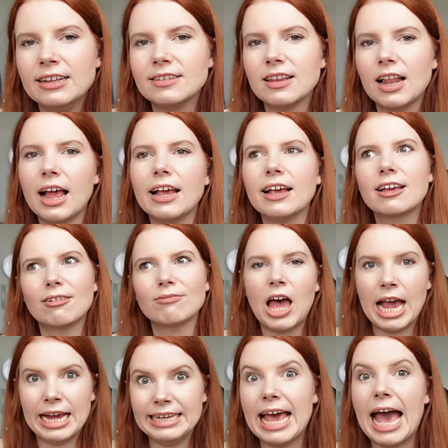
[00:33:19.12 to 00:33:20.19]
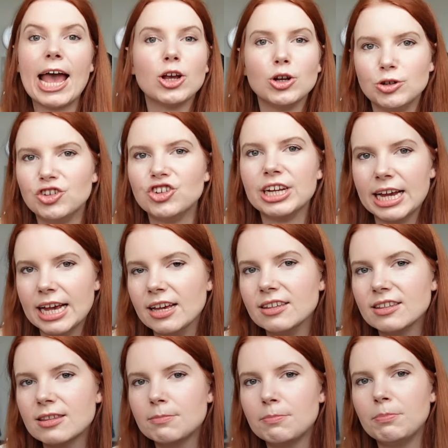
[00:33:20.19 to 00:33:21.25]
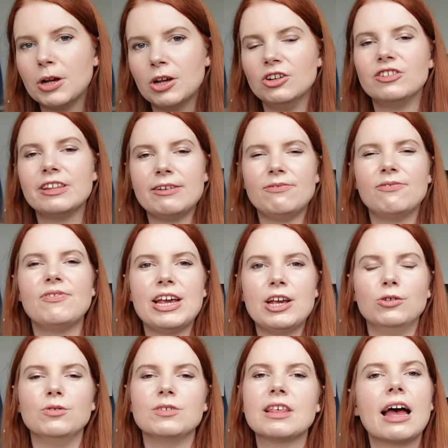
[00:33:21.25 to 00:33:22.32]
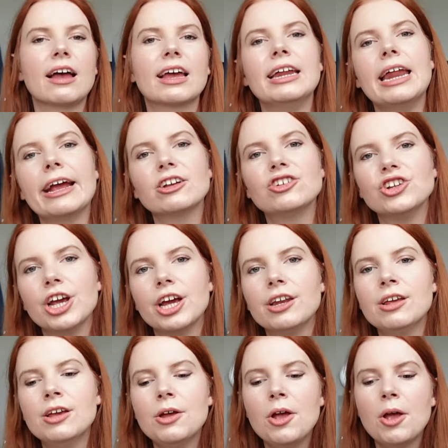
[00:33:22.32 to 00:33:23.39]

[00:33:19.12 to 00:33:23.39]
is like, I get who she is, because he feels that connection.